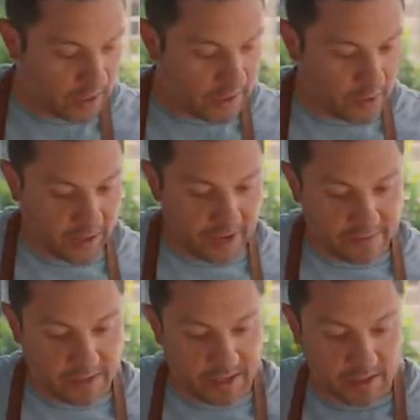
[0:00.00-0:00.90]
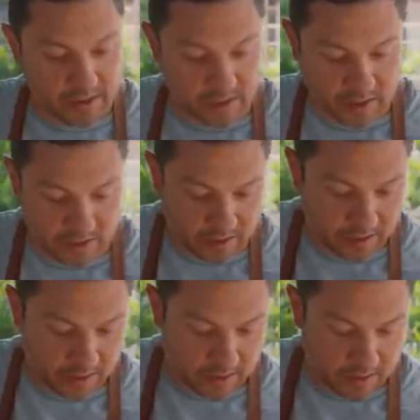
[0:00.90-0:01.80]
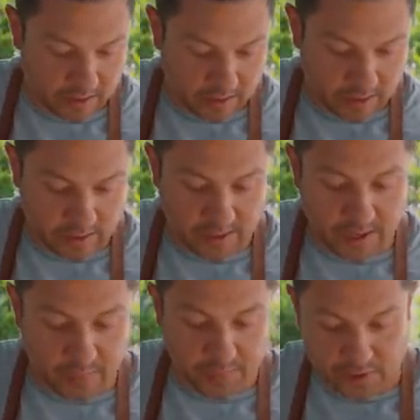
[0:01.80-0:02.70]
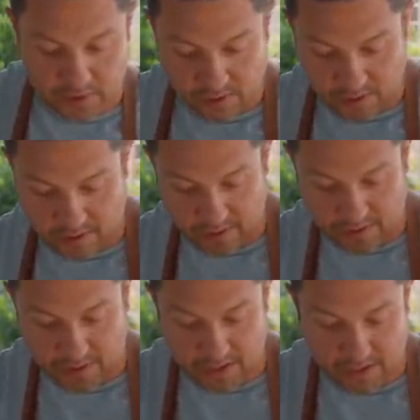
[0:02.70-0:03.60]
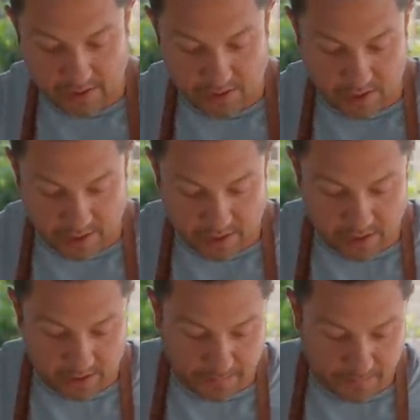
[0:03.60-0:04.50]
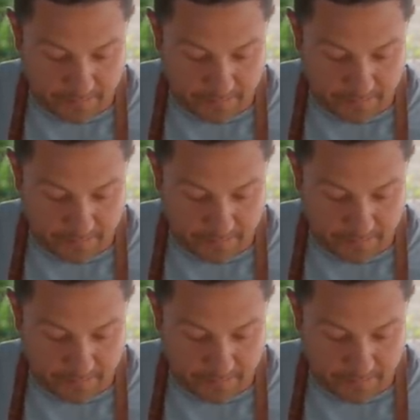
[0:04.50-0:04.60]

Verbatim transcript: And then we have these tops of our scallions right here.